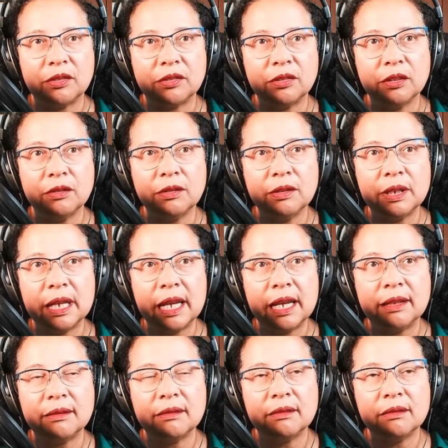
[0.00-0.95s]
So
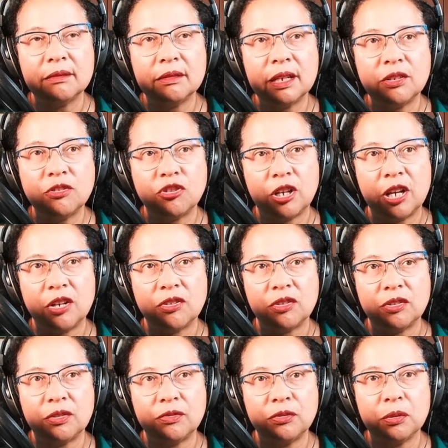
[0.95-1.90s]
it
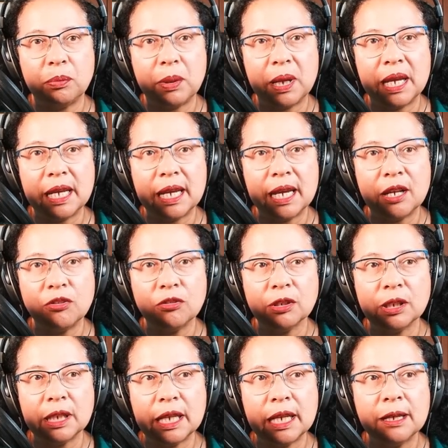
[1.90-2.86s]
changes. If you're paying
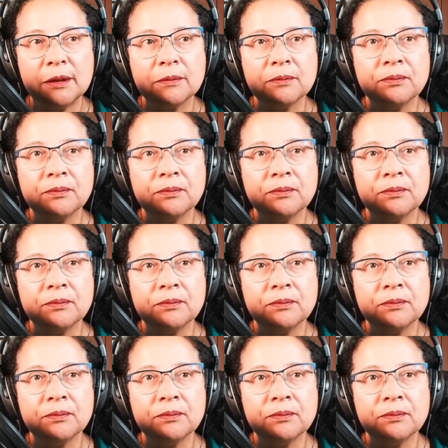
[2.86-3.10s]
annually,